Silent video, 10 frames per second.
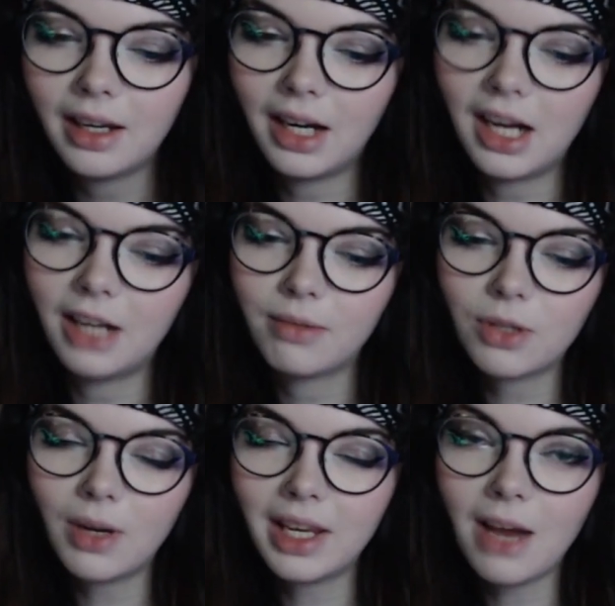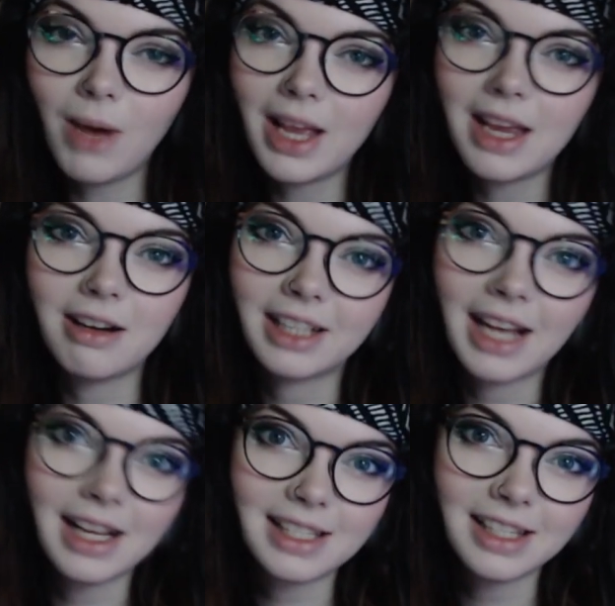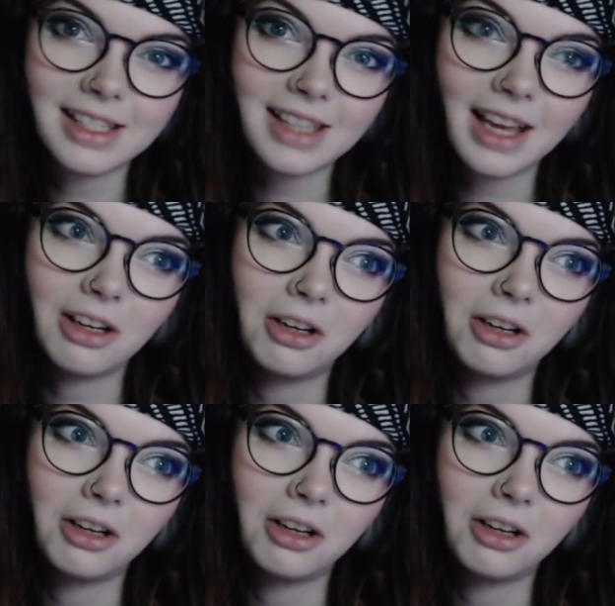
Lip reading: So I get why hearing Cassian saying,